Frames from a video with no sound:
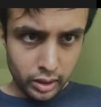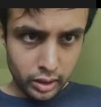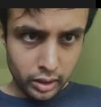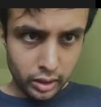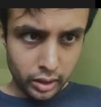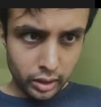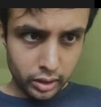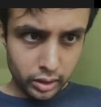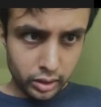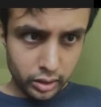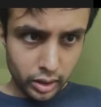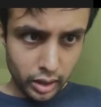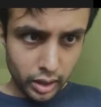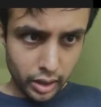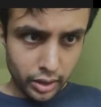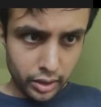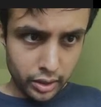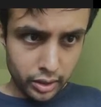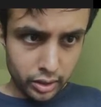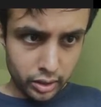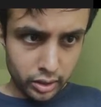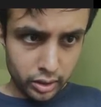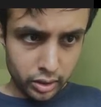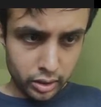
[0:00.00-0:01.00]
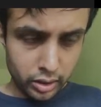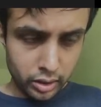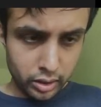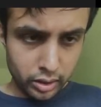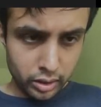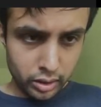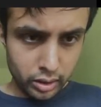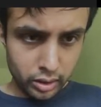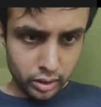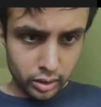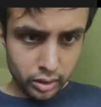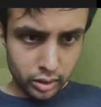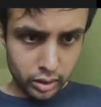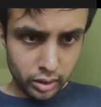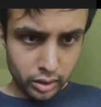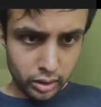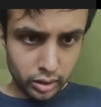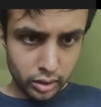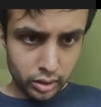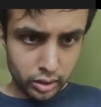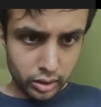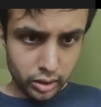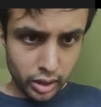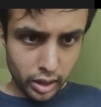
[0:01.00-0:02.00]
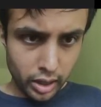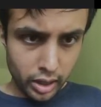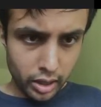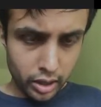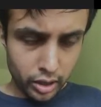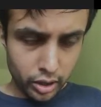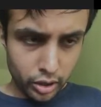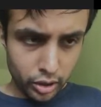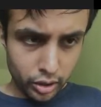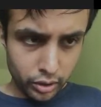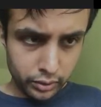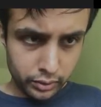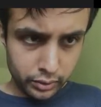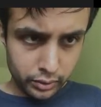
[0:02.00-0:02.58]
Git status. Git stash.